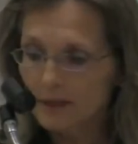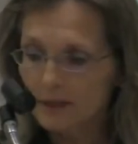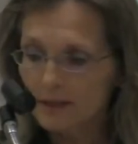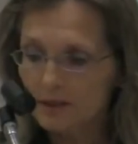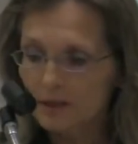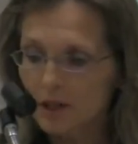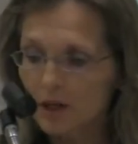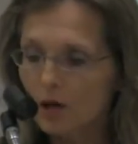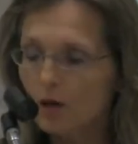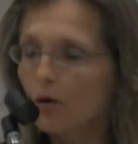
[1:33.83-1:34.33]

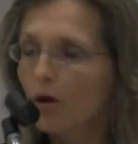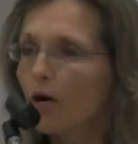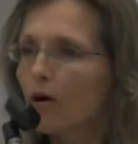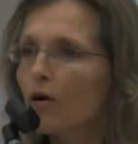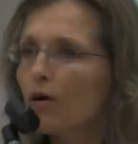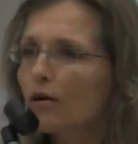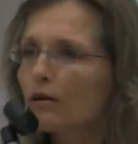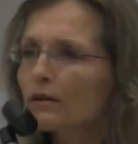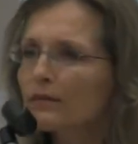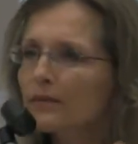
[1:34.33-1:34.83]
So
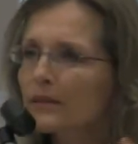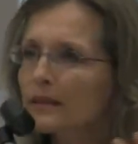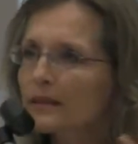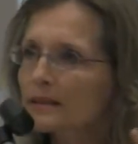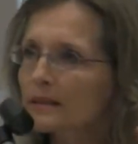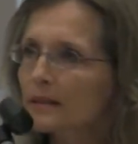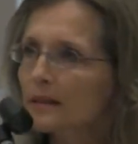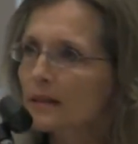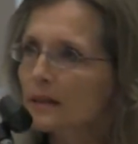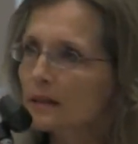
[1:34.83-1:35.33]
all of
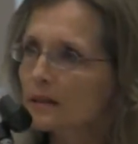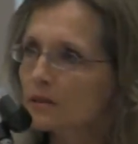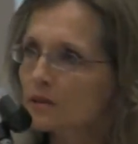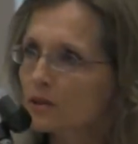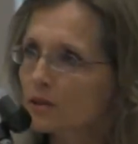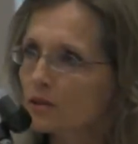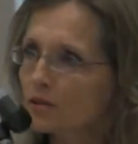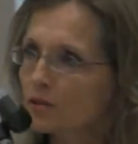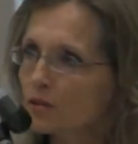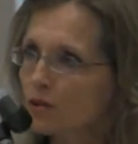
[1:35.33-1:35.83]
these things
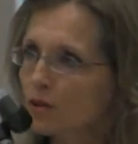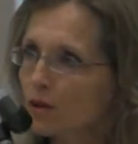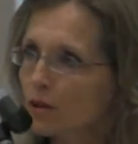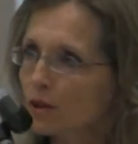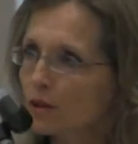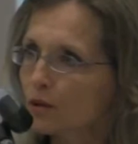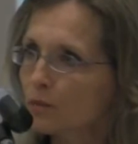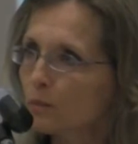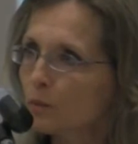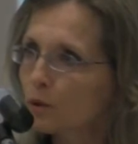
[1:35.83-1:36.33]
just
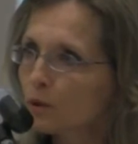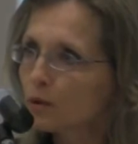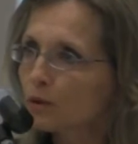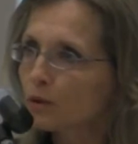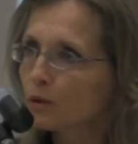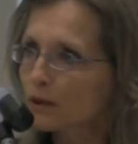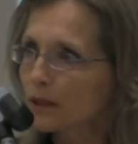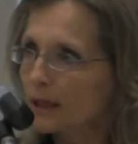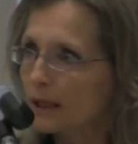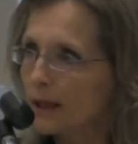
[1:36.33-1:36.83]
started to
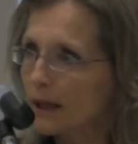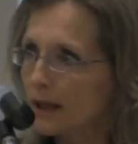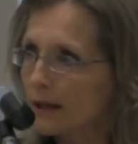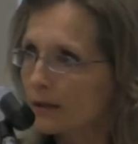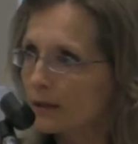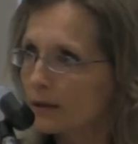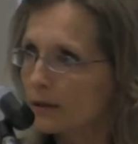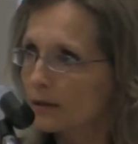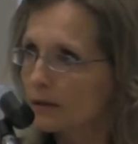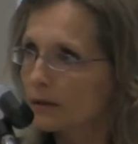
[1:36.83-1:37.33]
pull
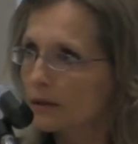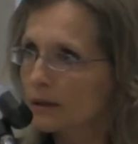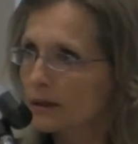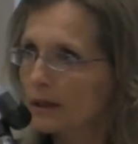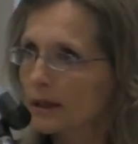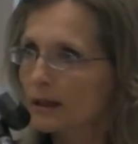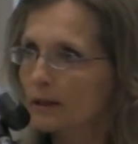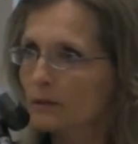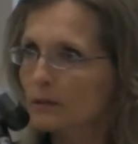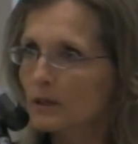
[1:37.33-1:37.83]
together,
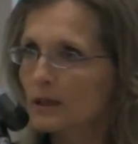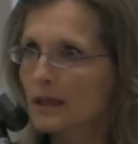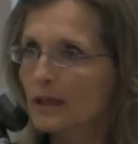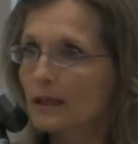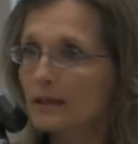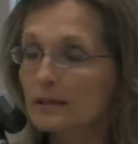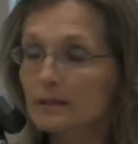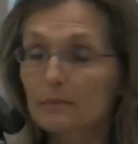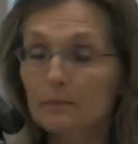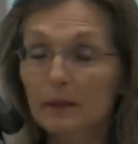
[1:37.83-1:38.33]
and
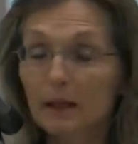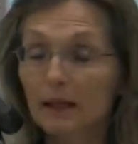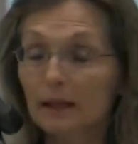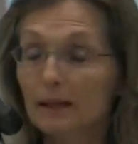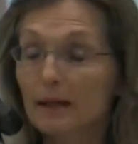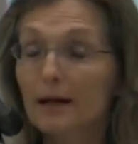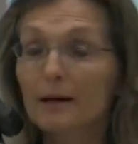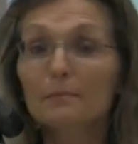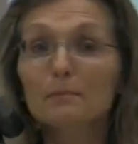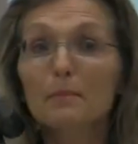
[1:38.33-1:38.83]
it's
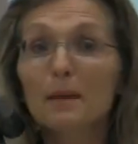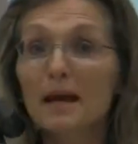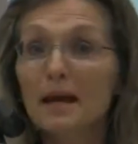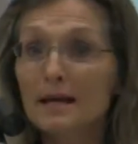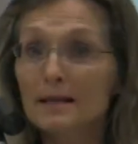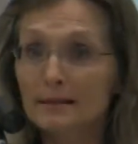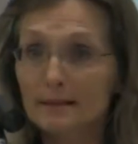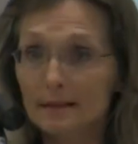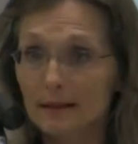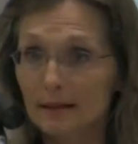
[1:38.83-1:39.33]
been
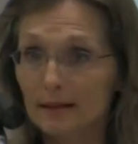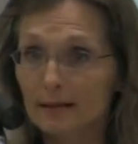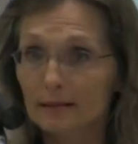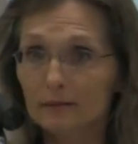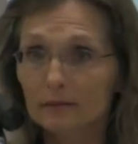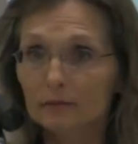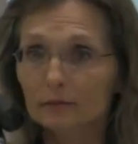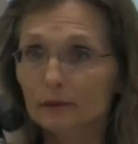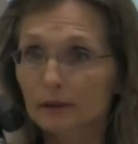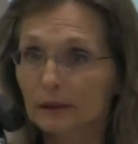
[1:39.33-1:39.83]
amazing,
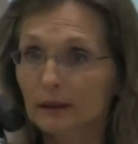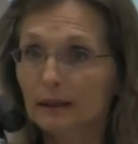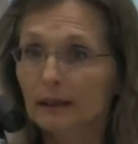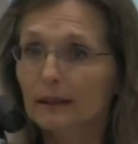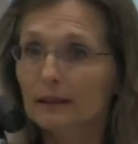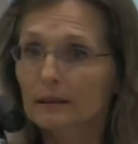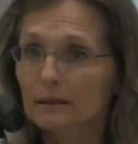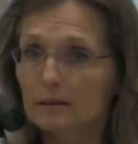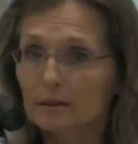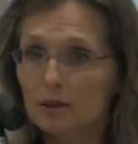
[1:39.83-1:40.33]

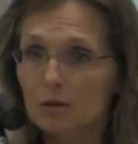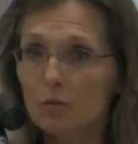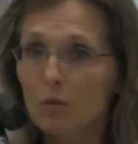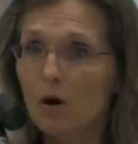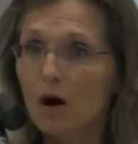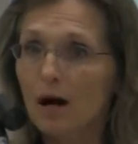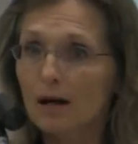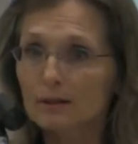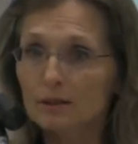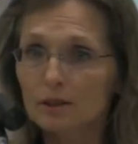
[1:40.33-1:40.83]
really, to
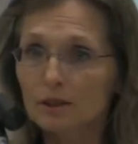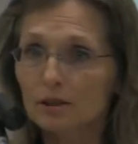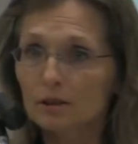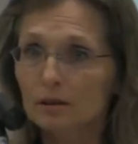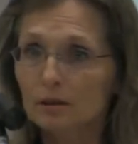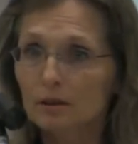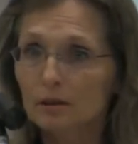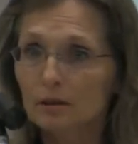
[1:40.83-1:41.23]
watch.